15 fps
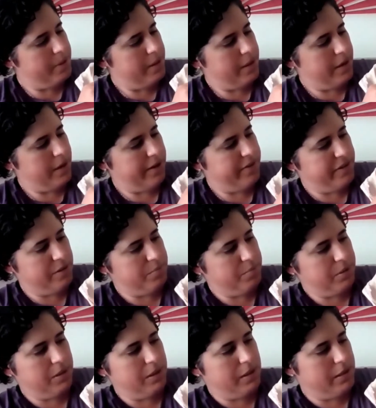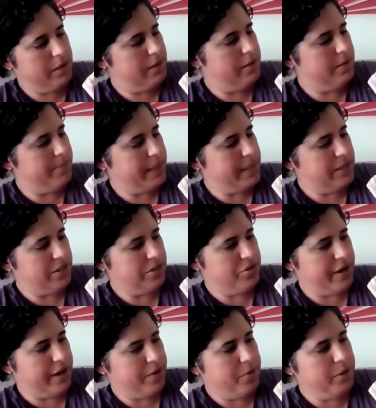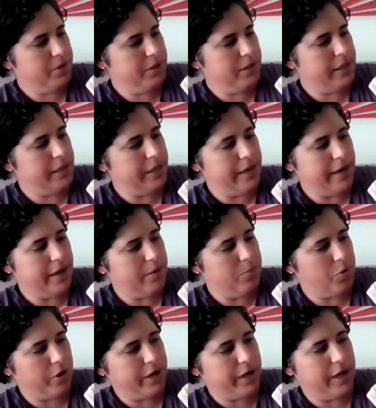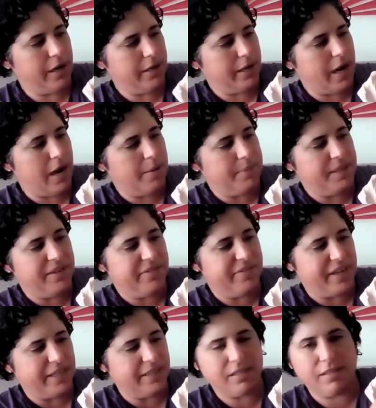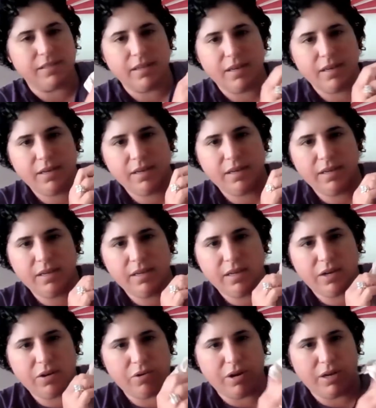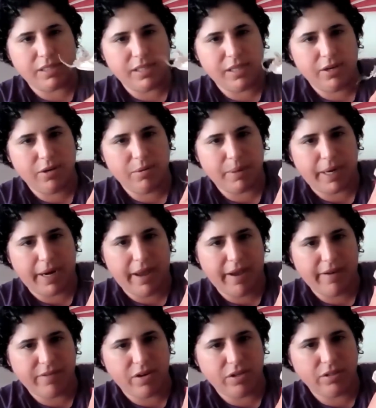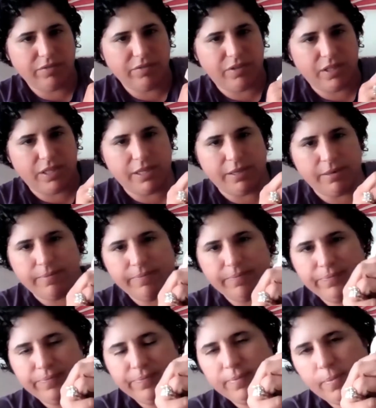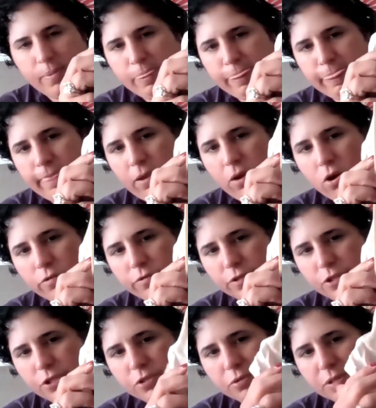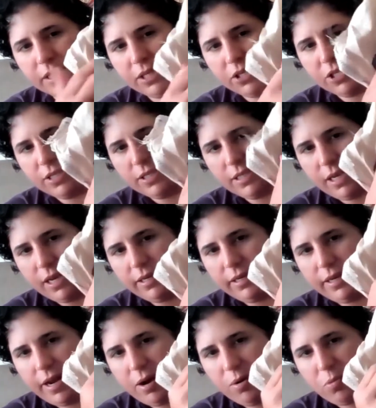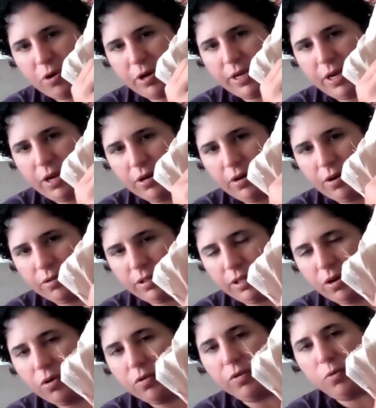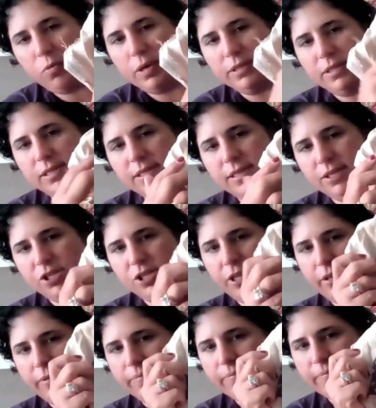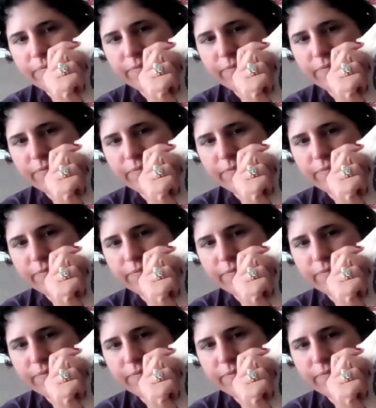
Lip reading: and I've completed Domestic Tranquility, and now I'm working on Common Defense across here, but I have all of the over 2 stitches done, and now I'm working on all the over 1 stitching